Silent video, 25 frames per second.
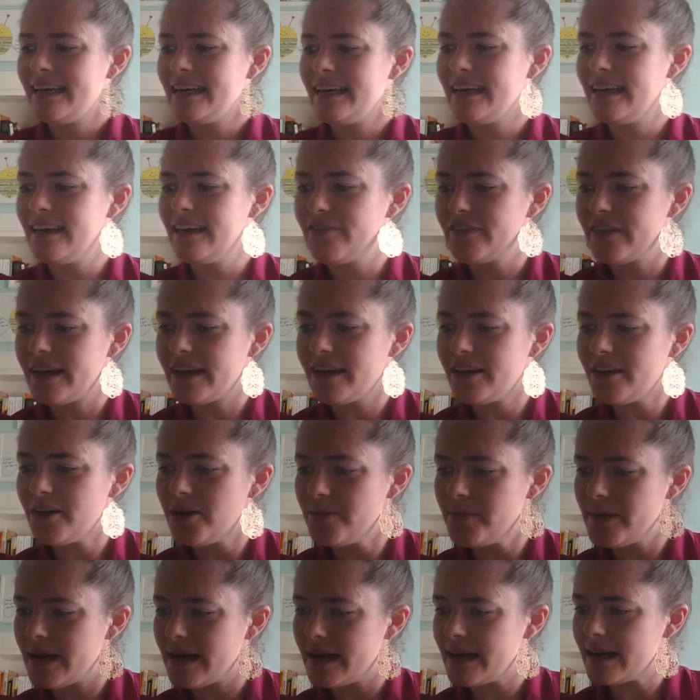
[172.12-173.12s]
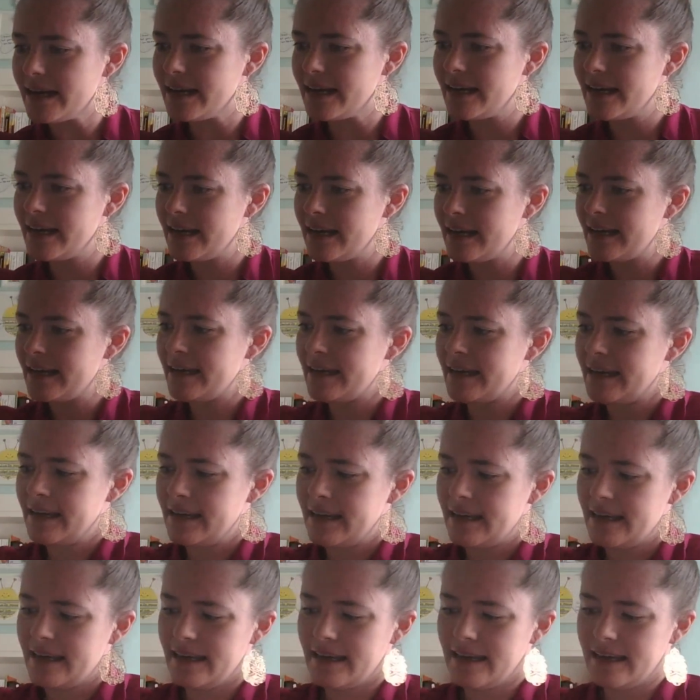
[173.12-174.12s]
if I go back
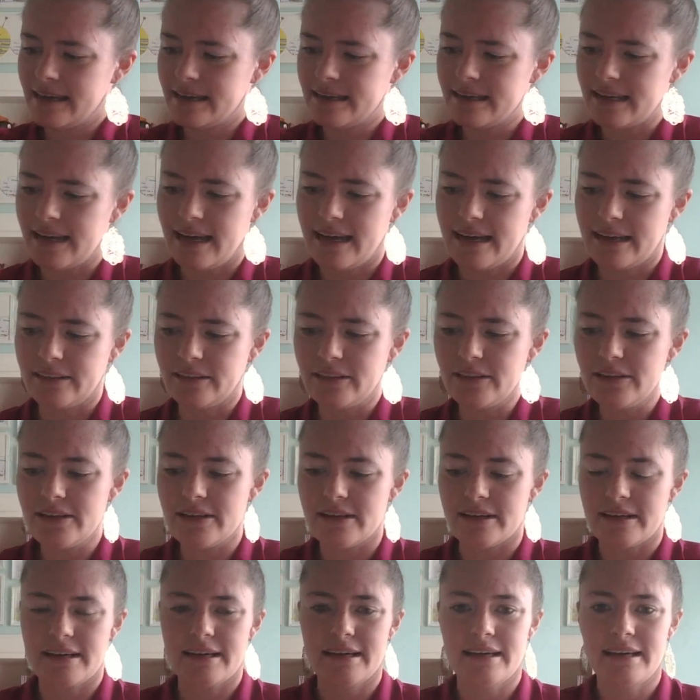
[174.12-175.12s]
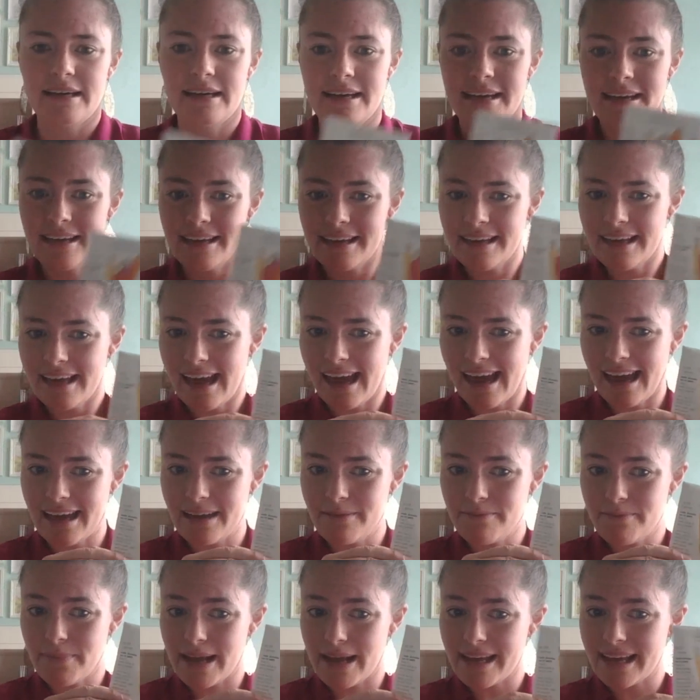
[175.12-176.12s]
and I look
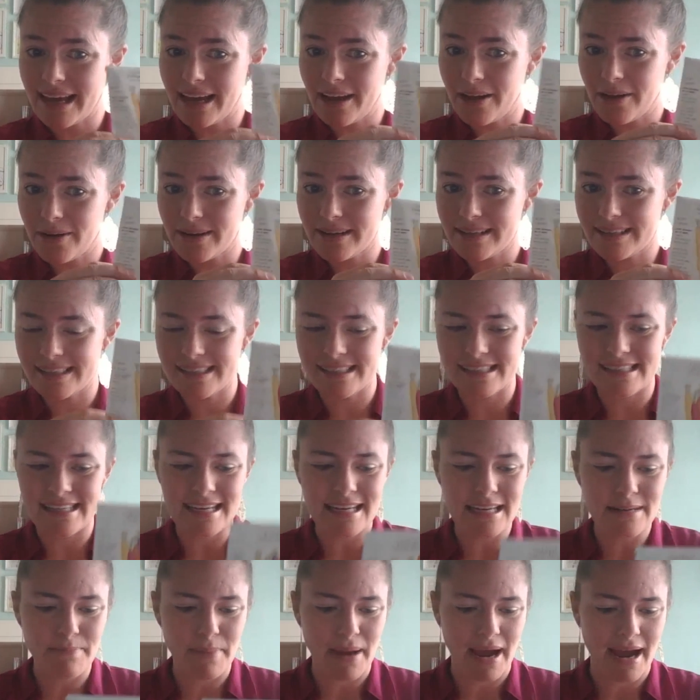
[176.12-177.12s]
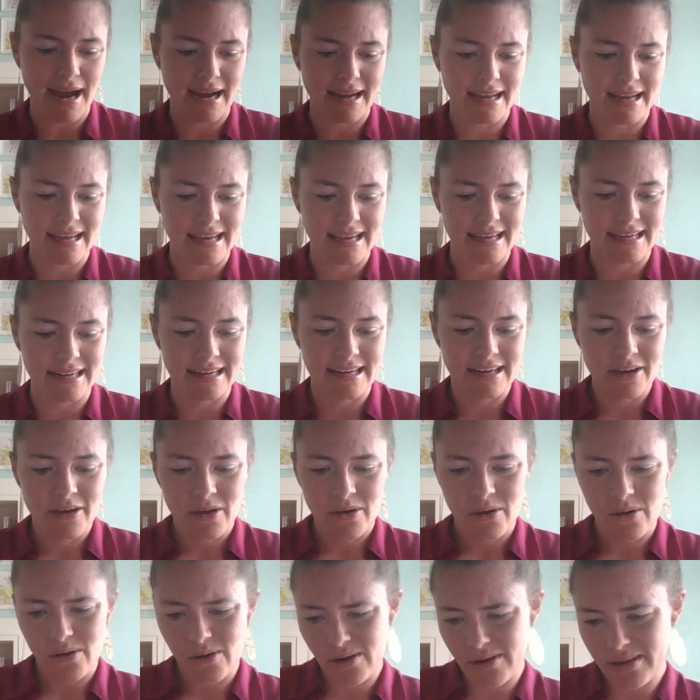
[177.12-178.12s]
at my carrot seed packet,
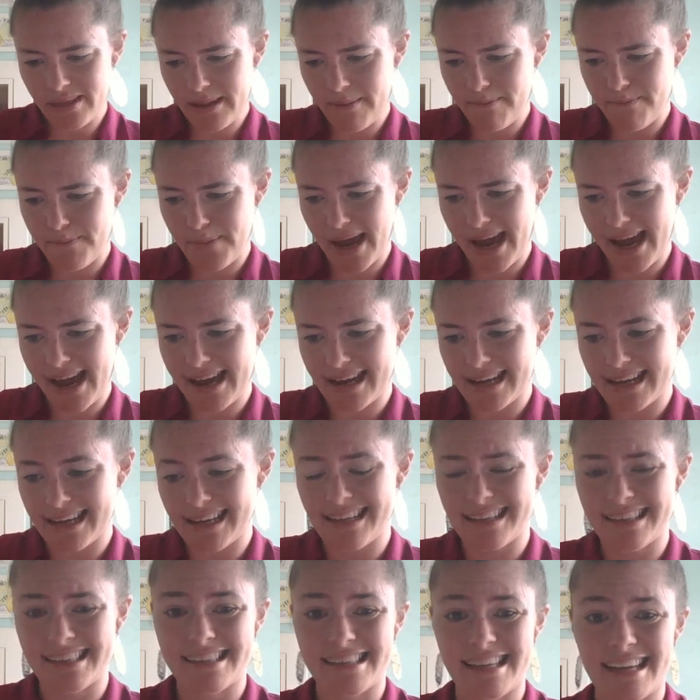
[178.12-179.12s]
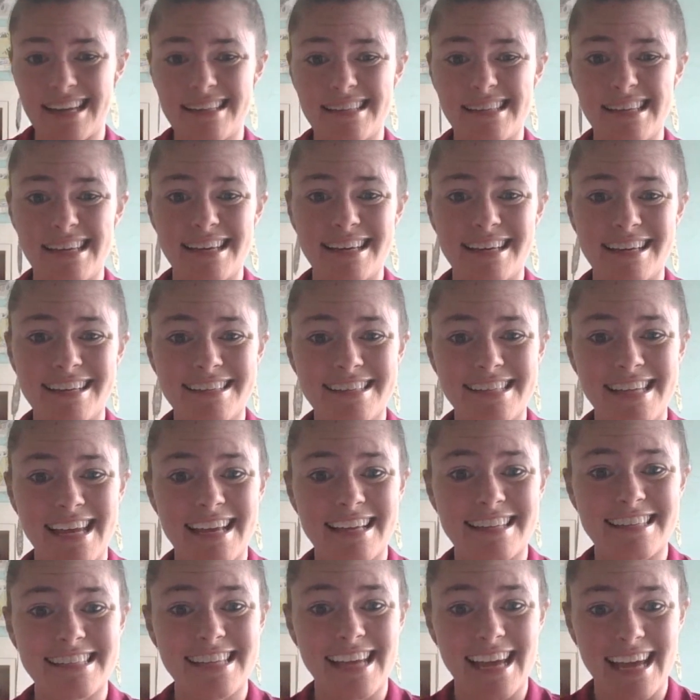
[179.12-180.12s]
on the back, it says it can
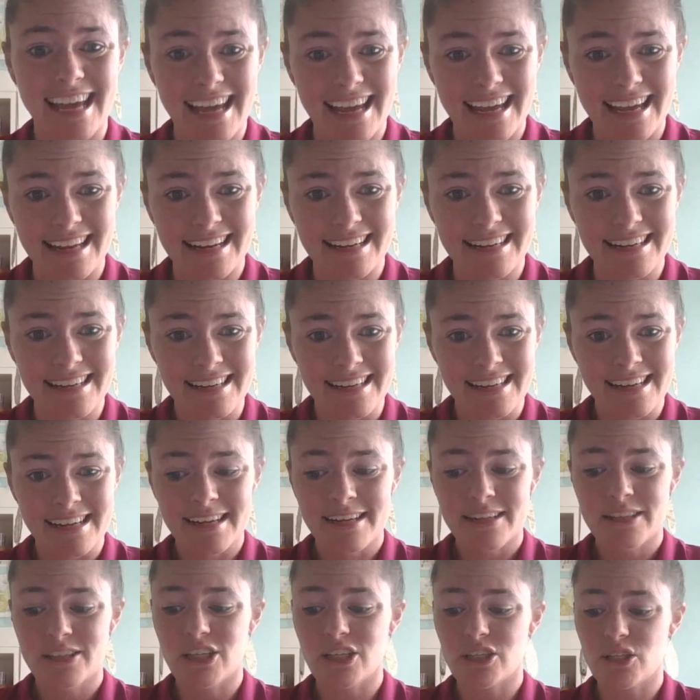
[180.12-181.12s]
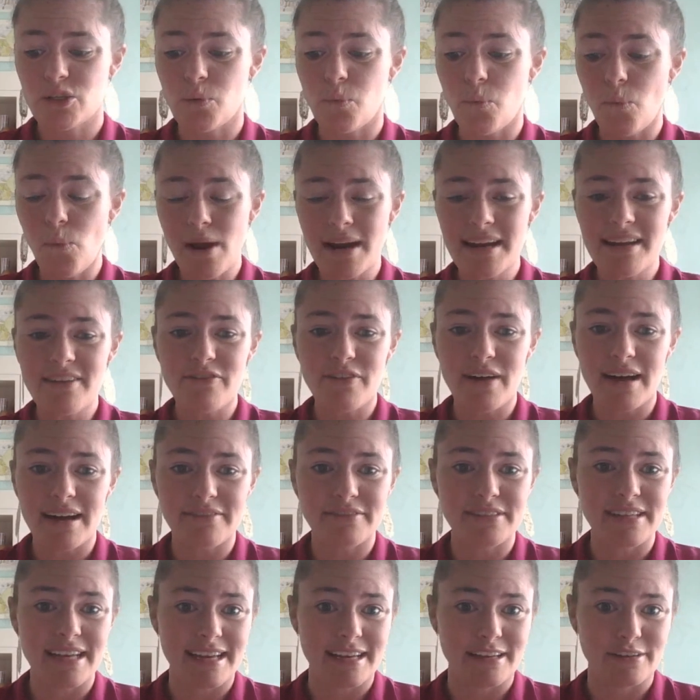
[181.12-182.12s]
take 10 to 25
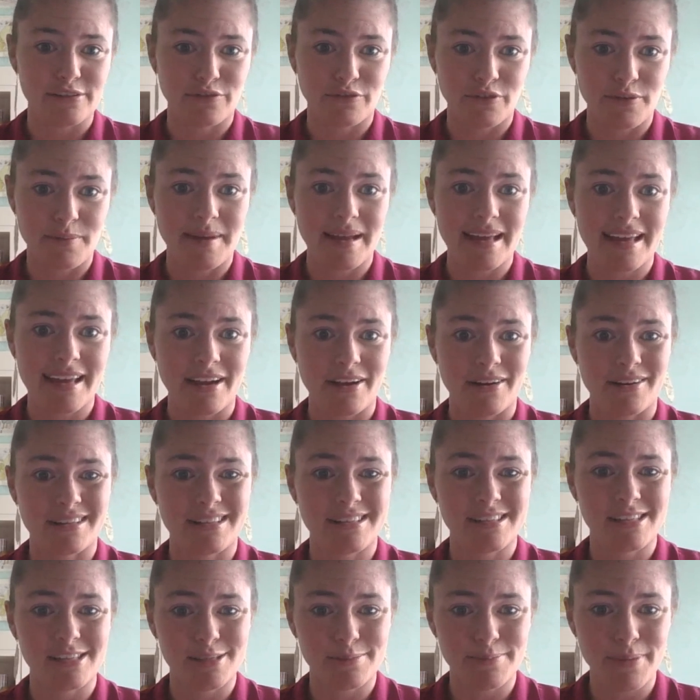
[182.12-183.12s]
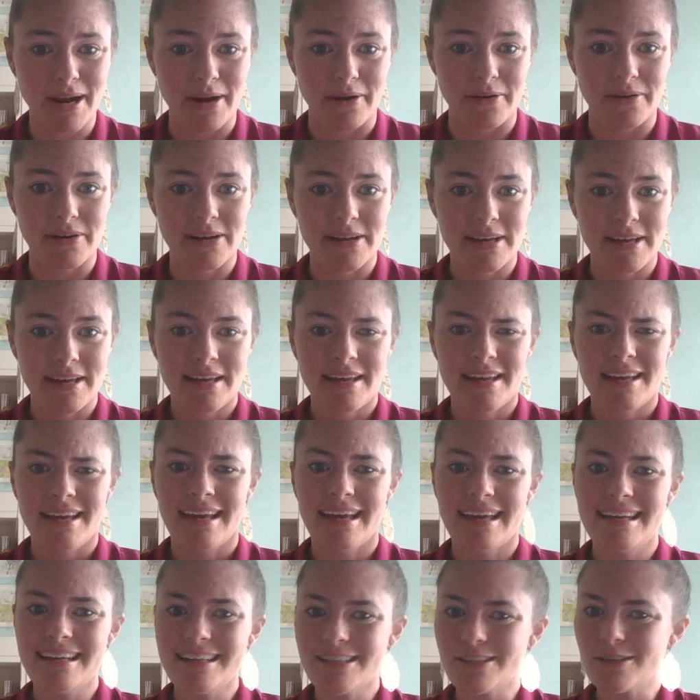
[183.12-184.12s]
days for my carrots to sprout.
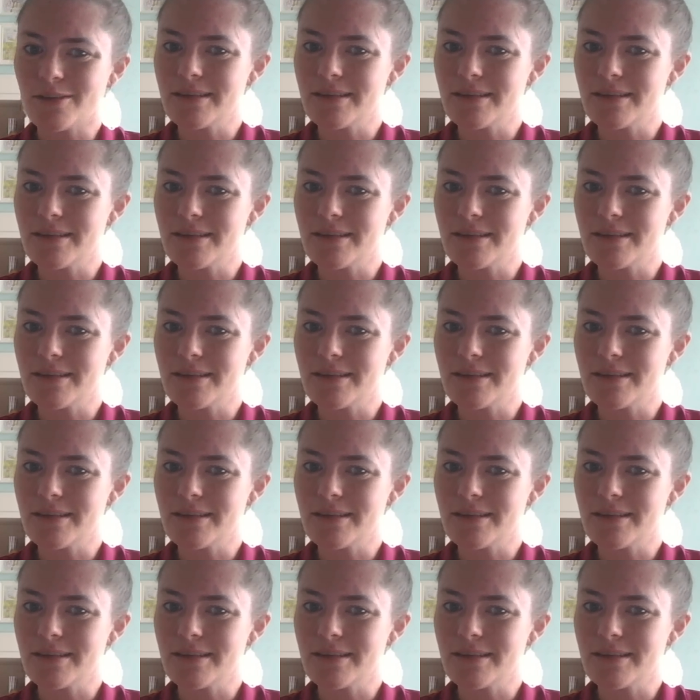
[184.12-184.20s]
And it's